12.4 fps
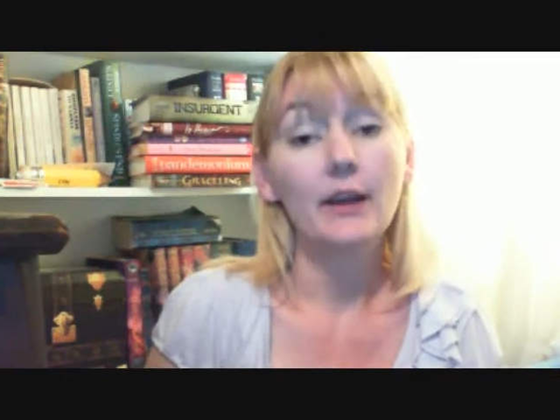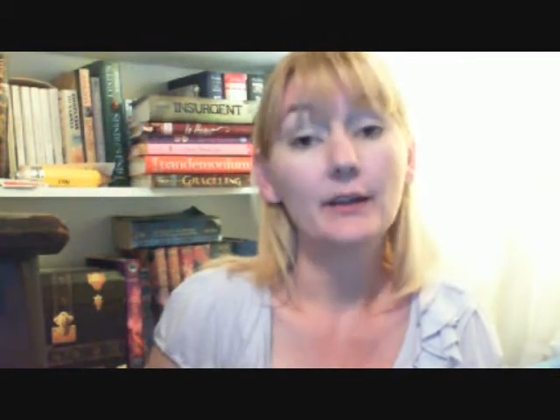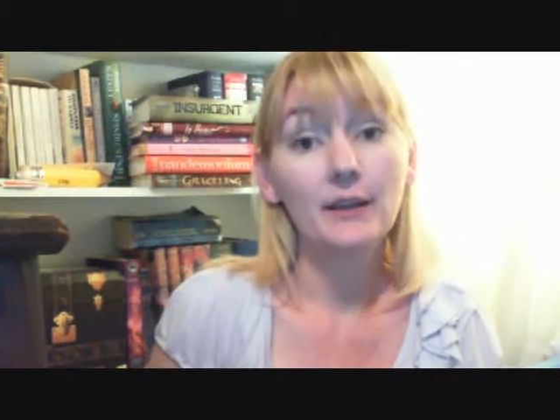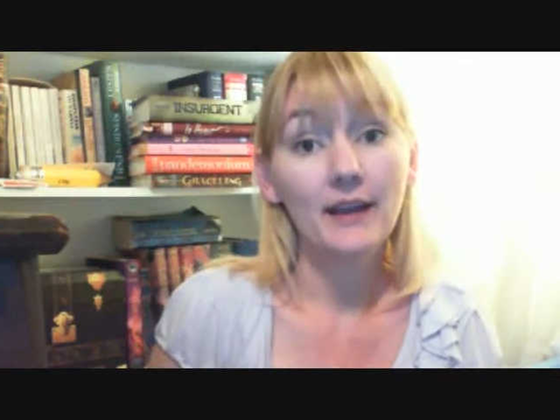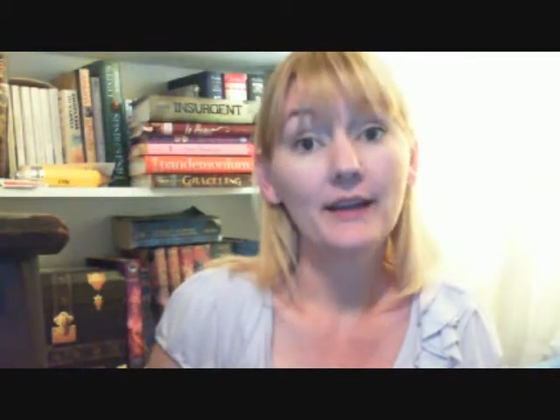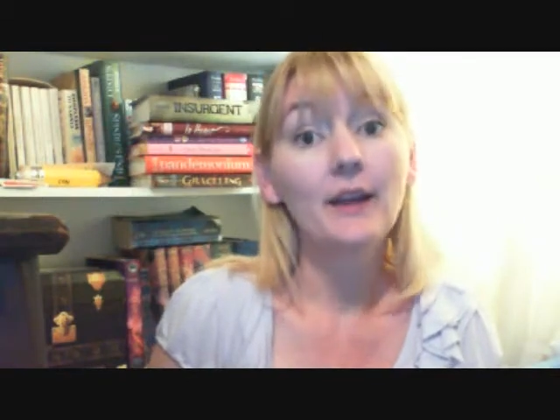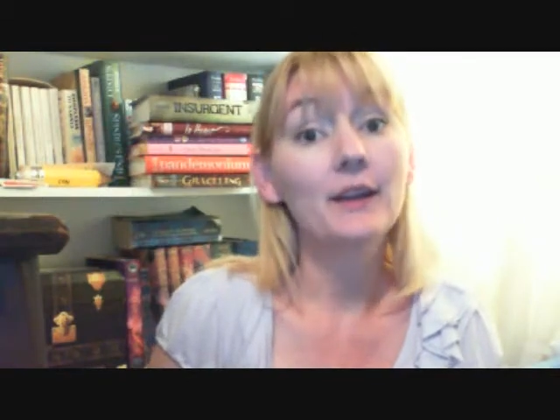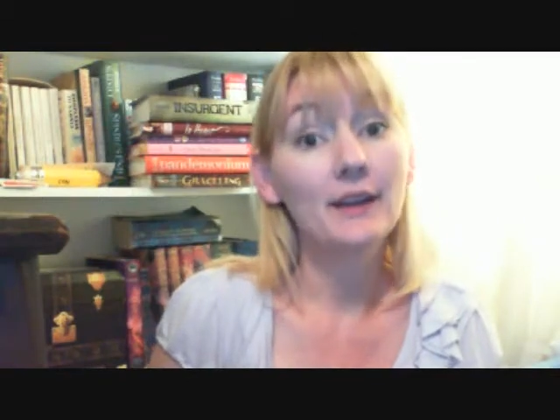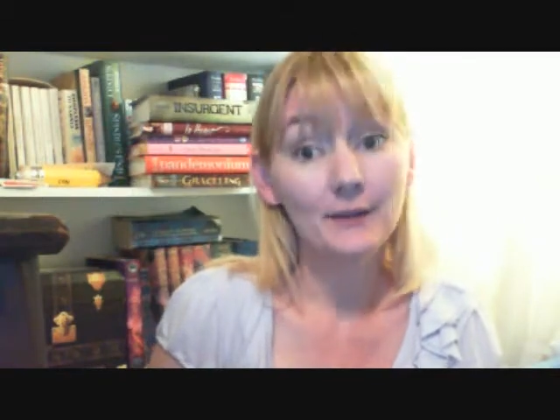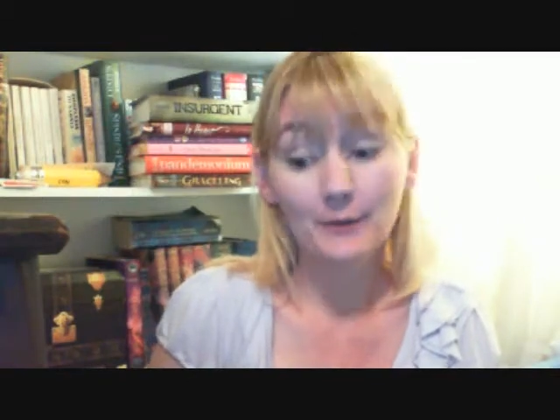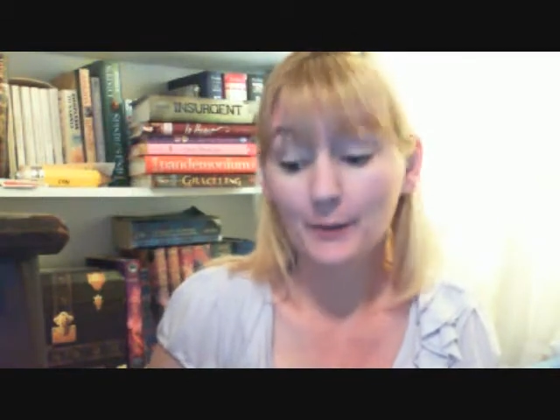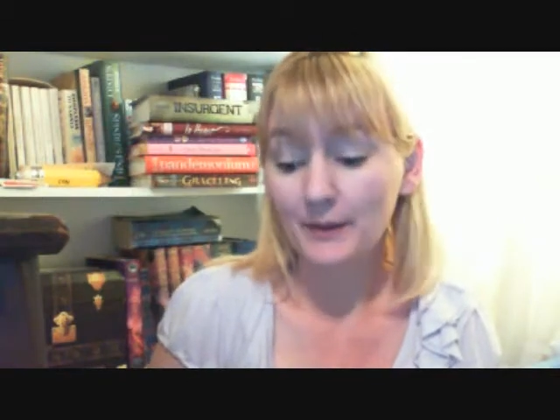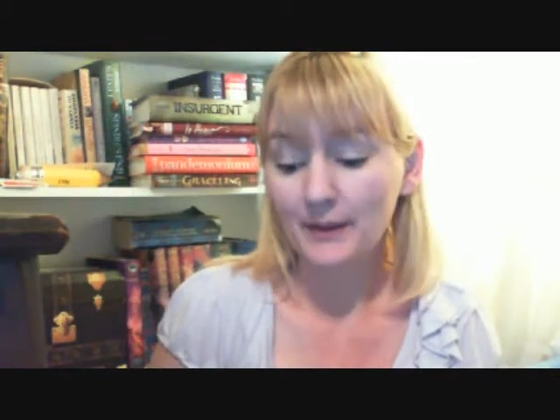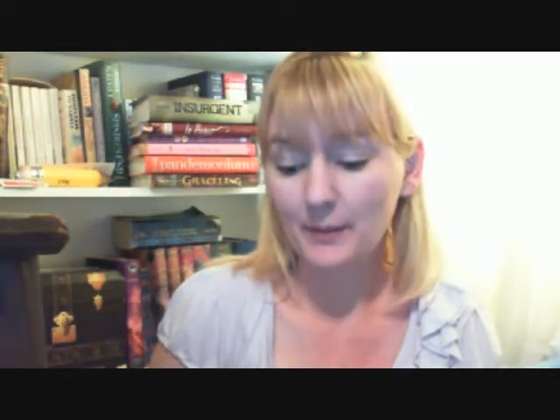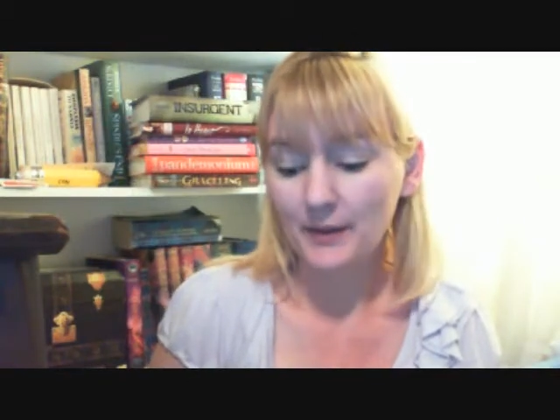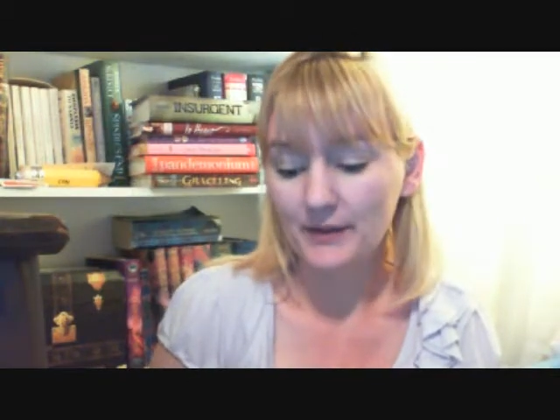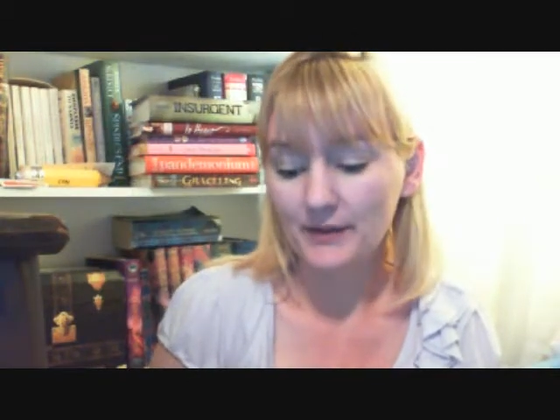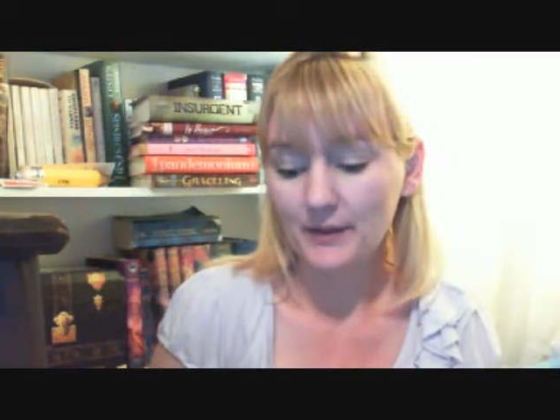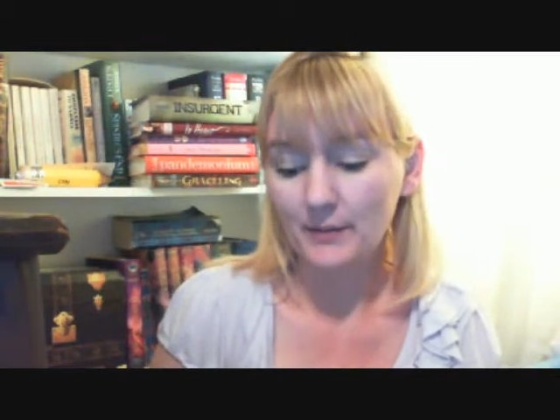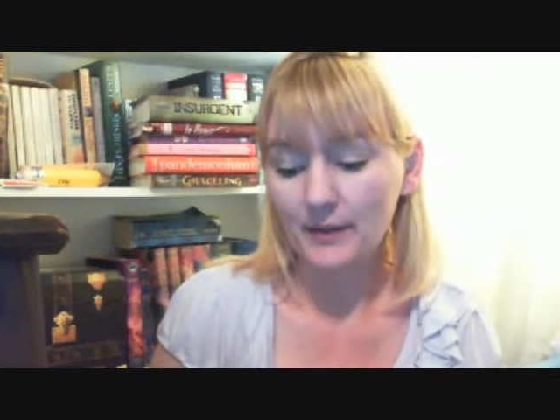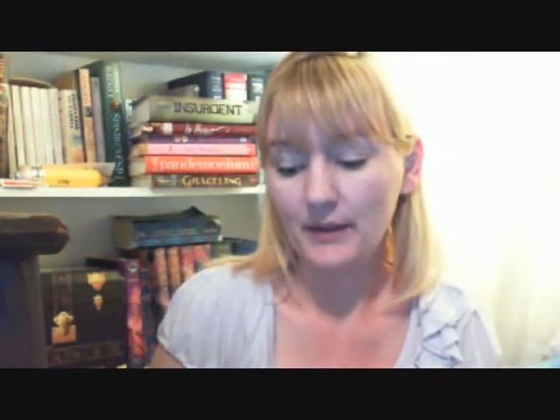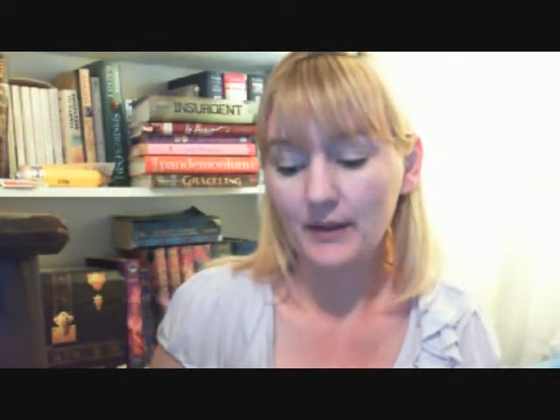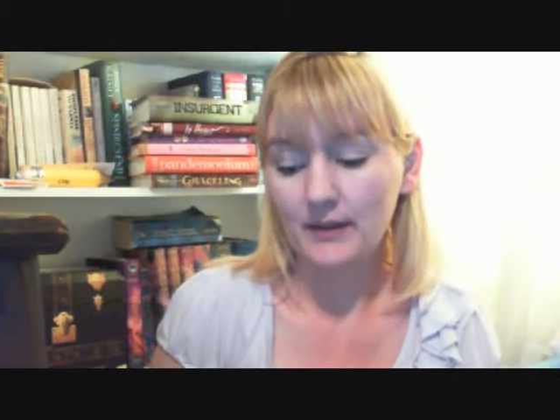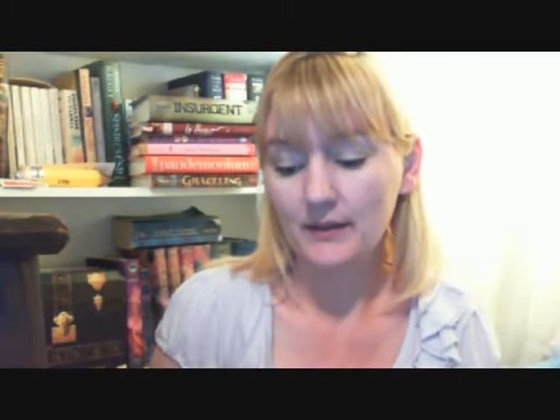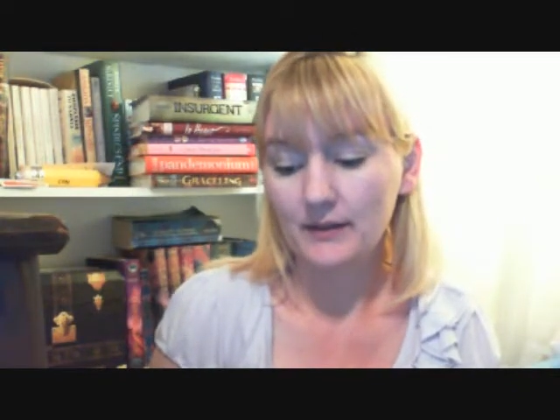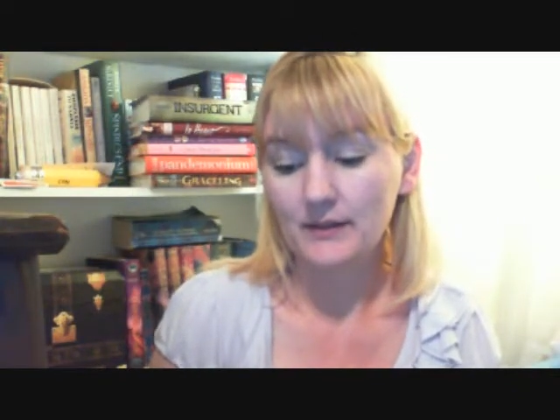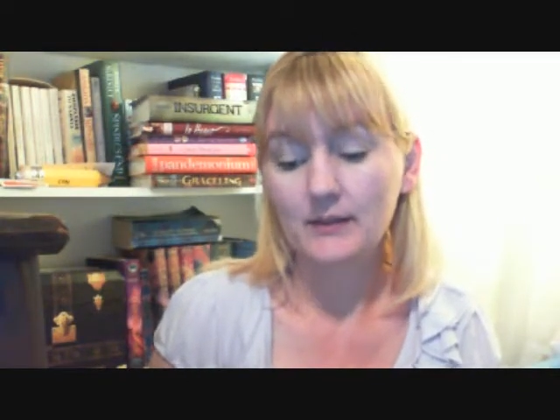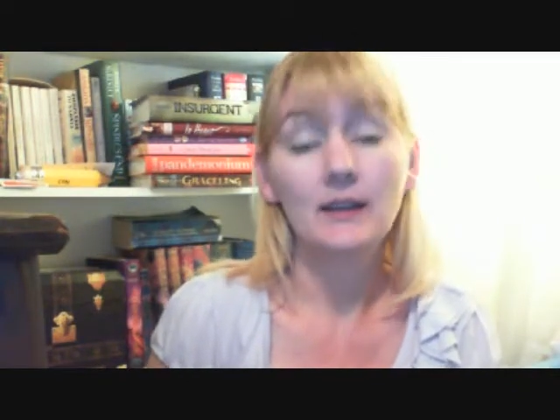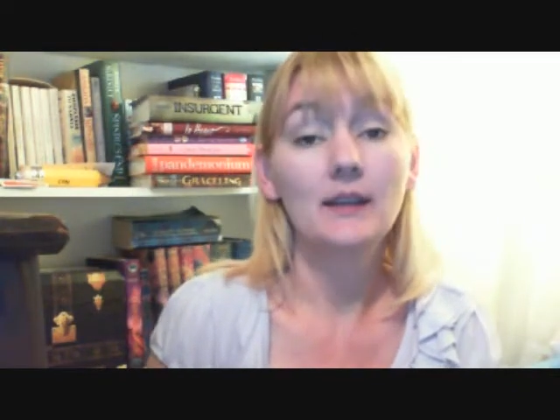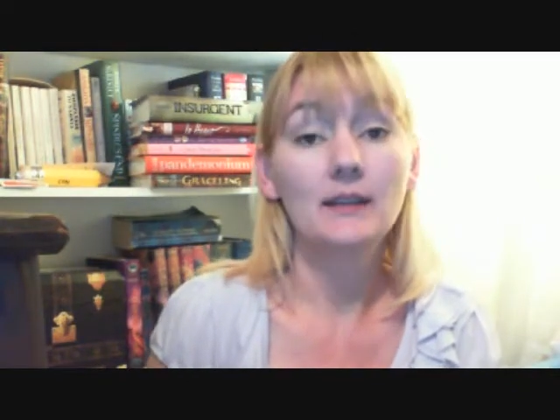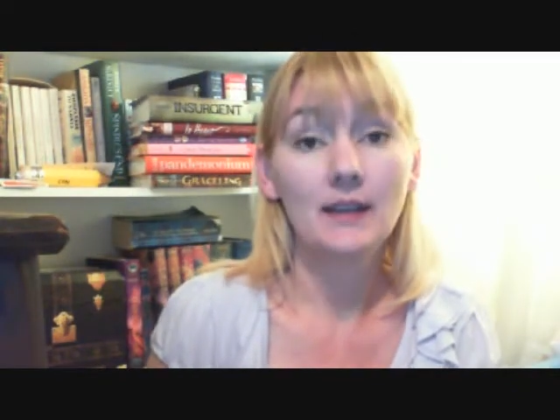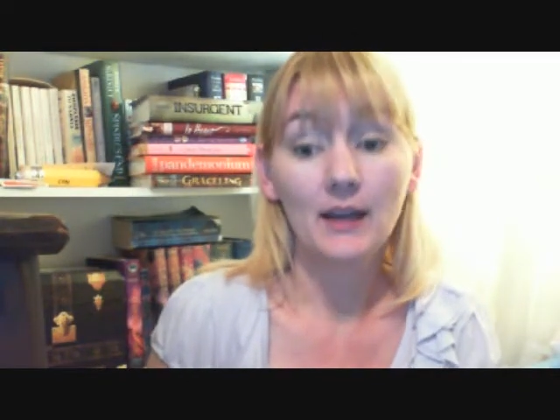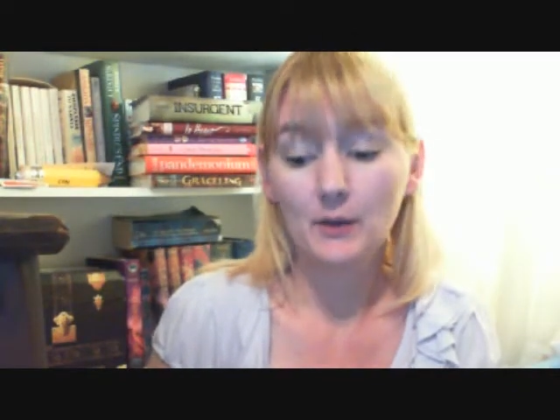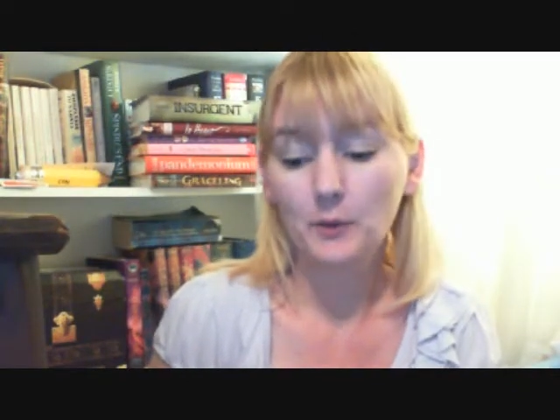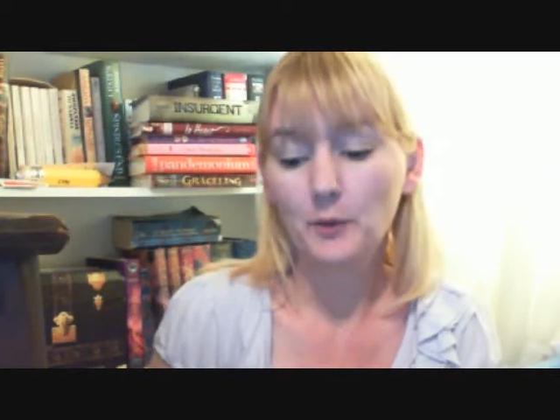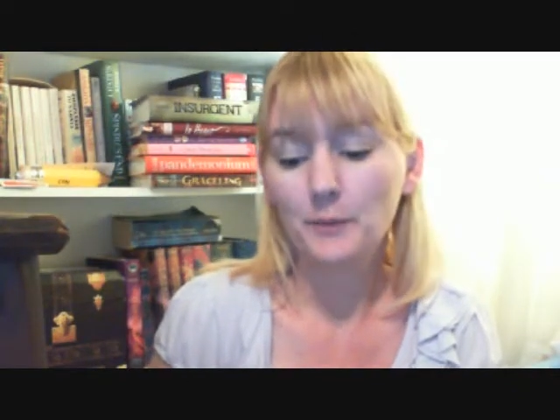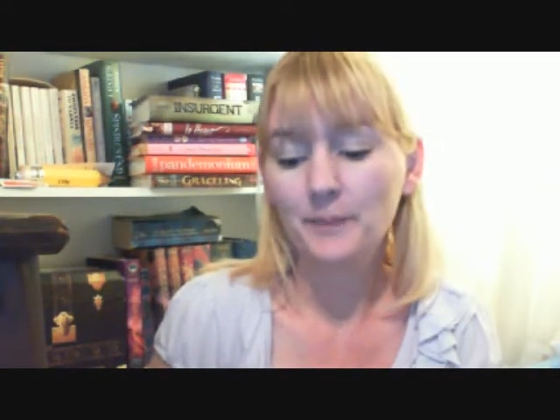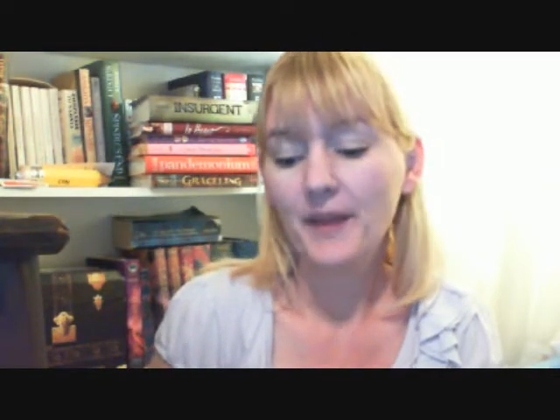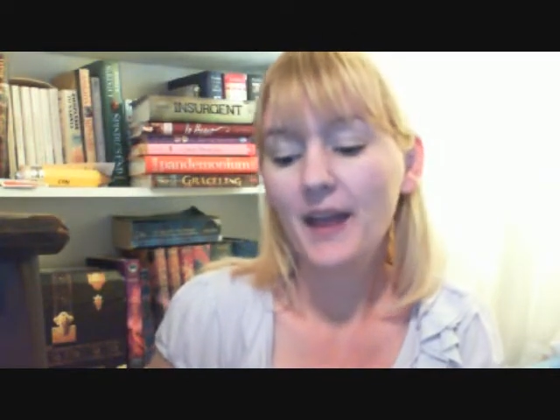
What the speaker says: I got in line again for Ridley Pearson because he's that cool.